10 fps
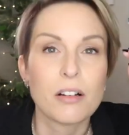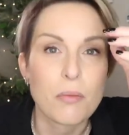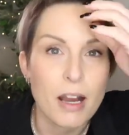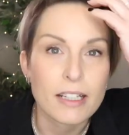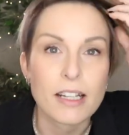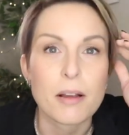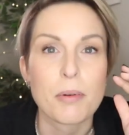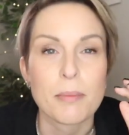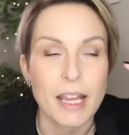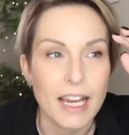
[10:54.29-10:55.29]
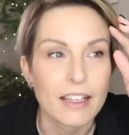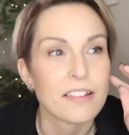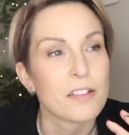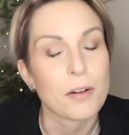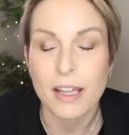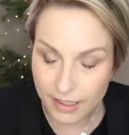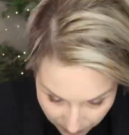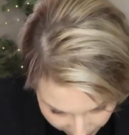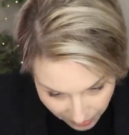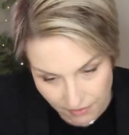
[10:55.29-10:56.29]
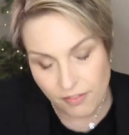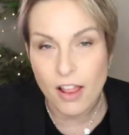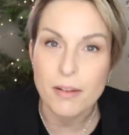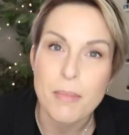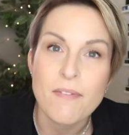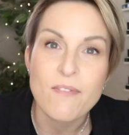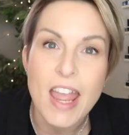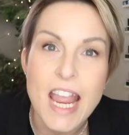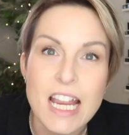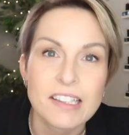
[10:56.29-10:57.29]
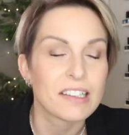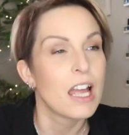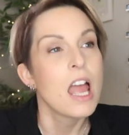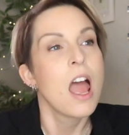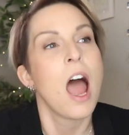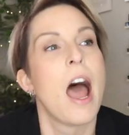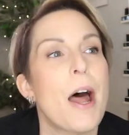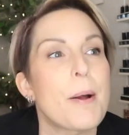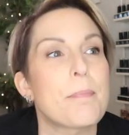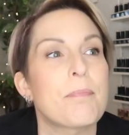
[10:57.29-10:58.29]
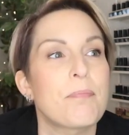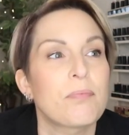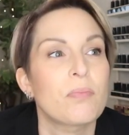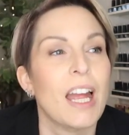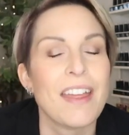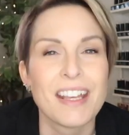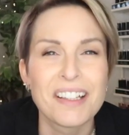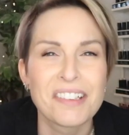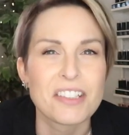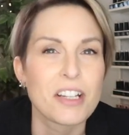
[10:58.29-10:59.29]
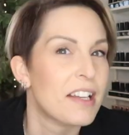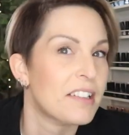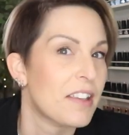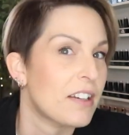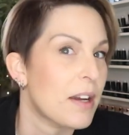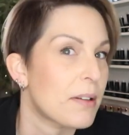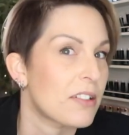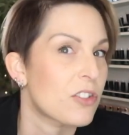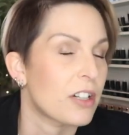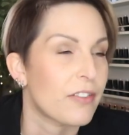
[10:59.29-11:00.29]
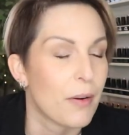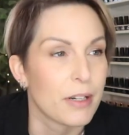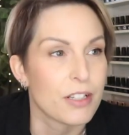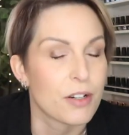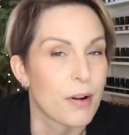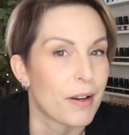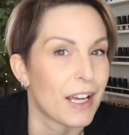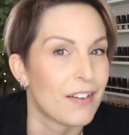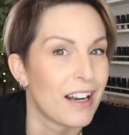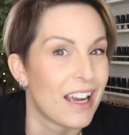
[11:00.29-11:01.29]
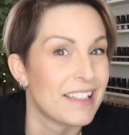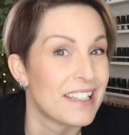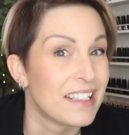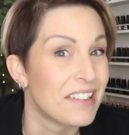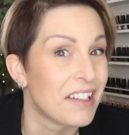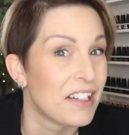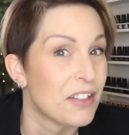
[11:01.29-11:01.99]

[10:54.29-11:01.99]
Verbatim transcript: why did I put my hands through it? Now it's gonna fall on my face. Um, I think I said to you guys the other day I wasn't sure if I wanted to grow it out. I did decide